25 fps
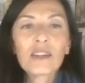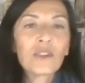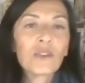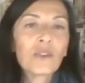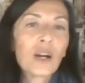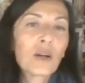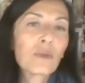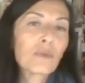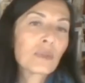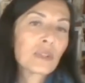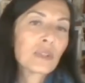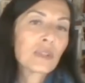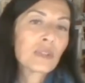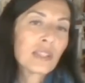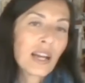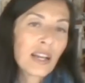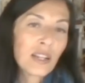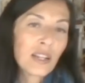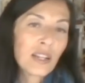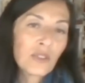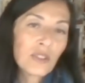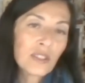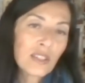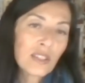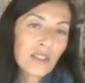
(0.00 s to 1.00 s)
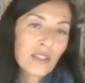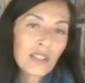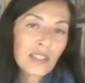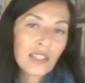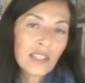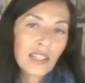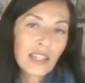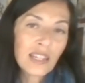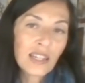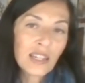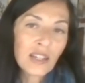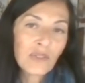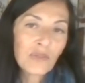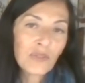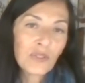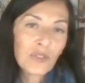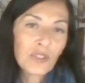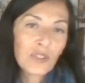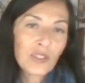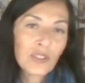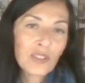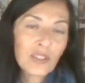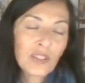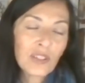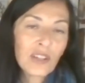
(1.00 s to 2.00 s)
you know, I would like to send a
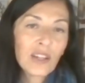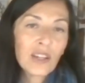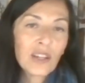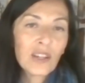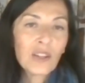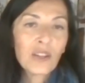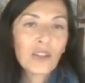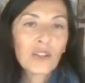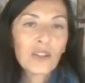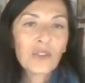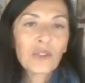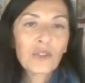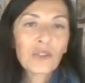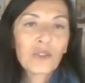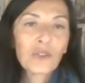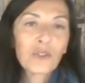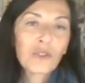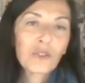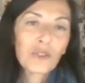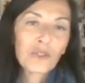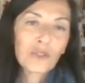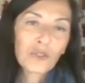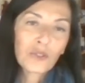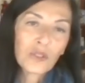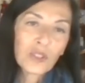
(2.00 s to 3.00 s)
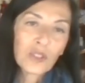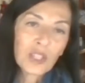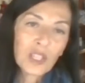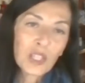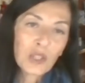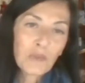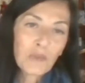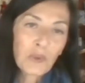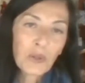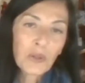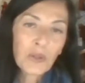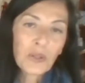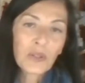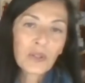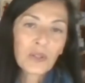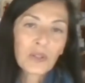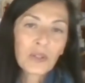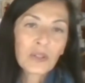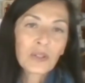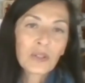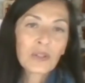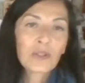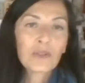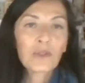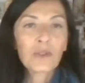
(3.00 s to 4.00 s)
gift, you know, to this
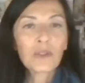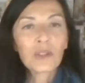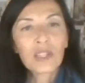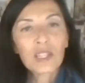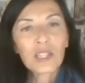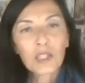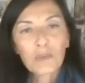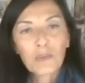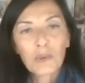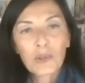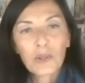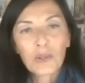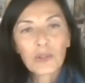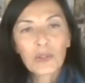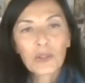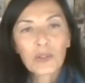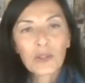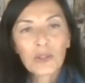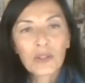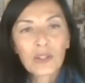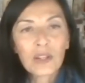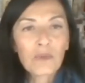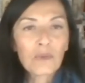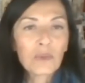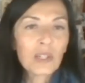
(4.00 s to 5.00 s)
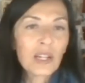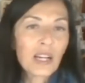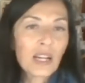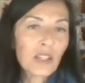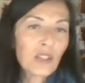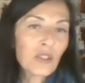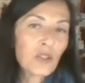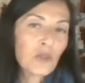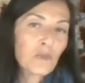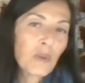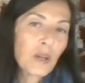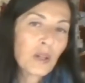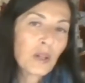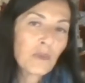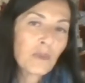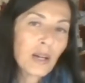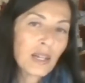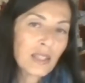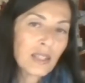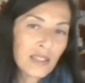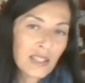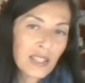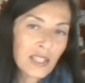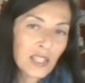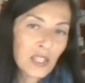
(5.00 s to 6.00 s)
person or this person. I would like to spend
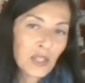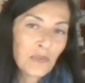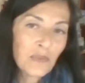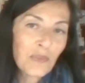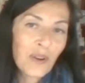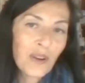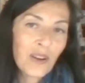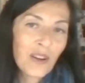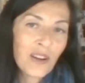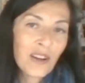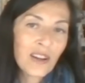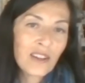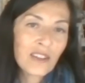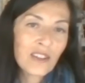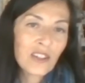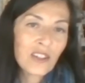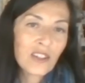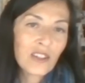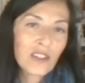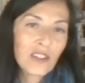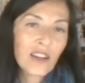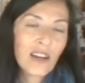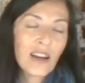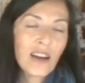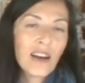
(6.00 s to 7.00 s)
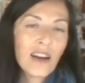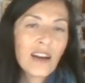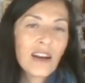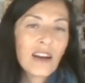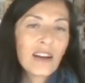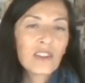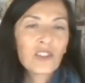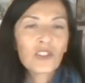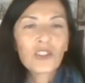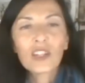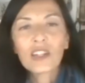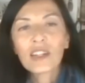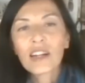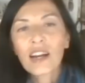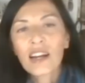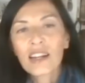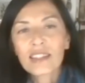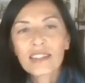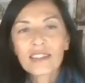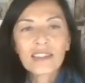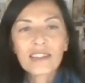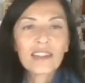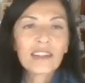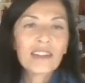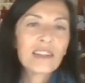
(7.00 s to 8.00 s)
about this much. She
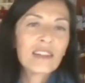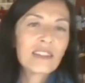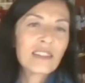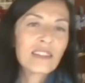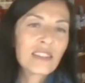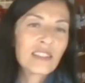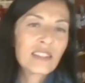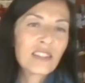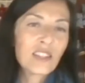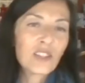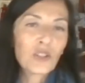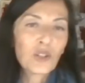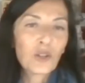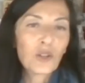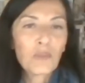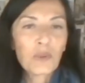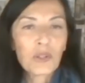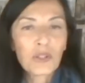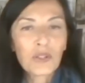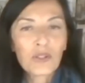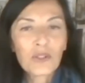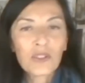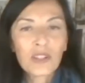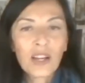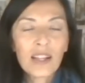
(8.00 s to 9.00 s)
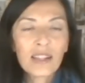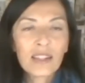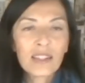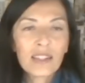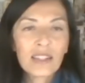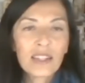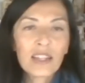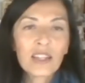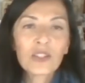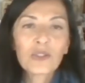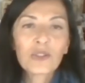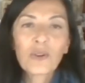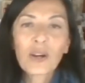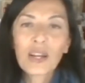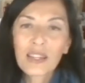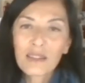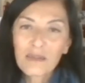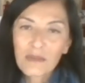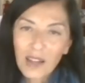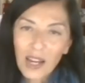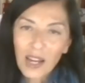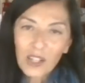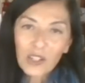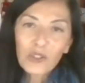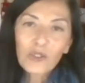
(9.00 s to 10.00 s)
likes this. This is her personality. So I
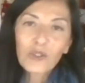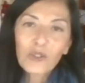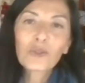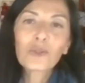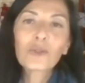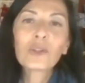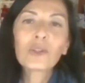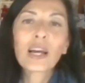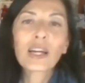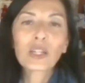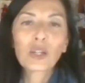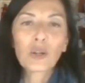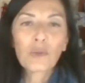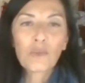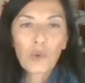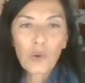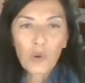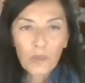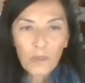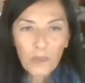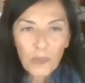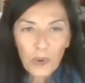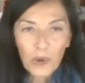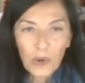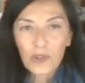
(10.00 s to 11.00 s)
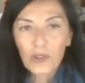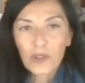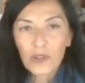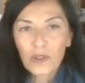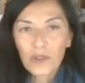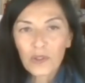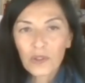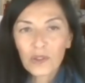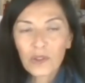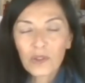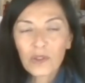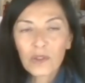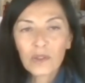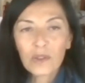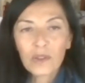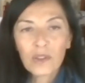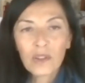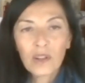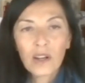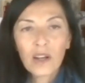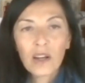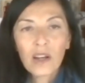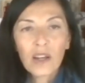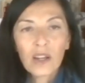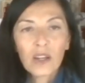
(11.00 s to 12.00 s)
do like a more personal,
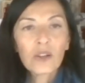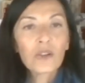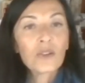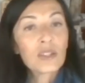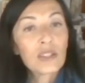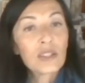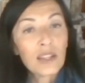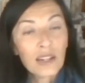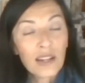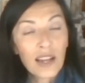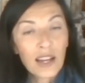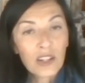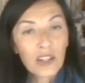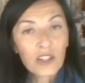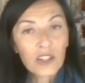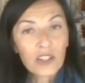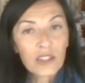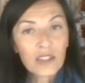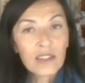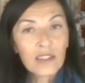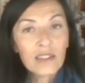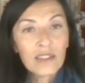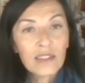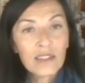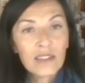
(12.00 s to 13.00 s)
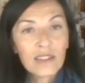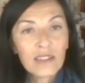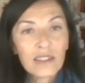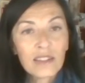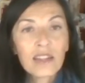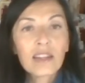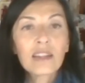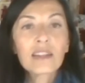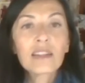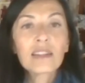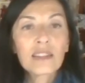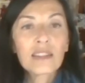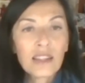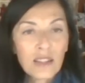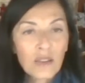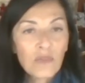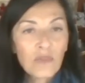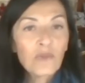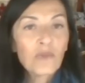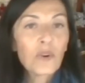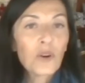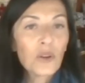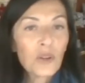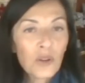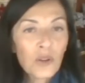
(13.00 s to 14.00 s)
you know, selection, mm-hmm. send
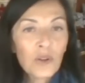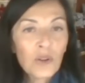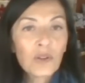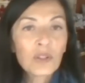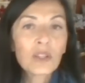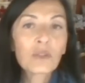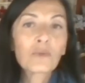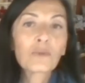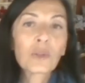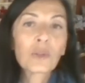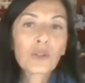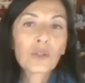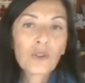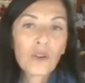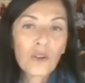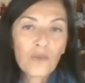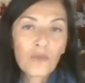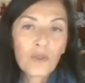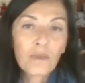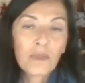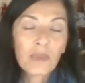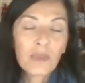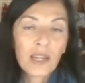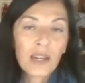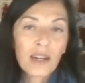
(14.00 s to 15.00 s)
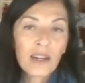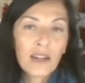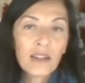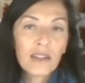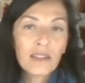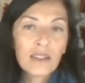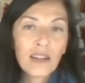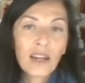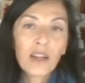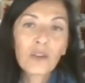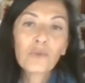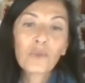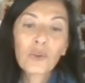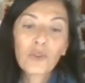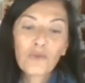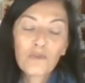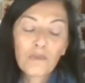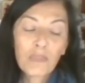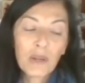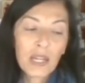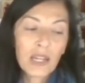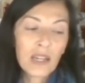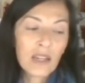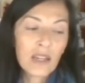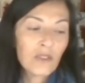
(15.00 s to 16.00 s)
them photos, and we go from there. And we've
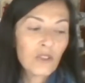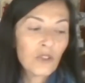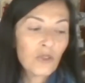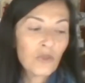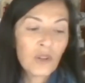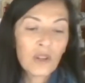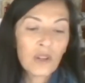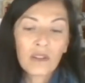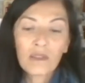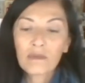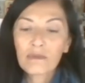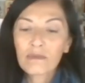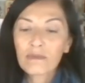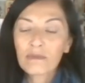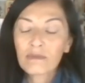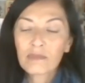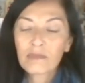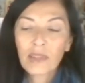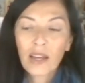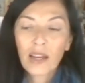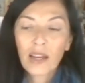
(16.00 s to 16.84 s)
been doing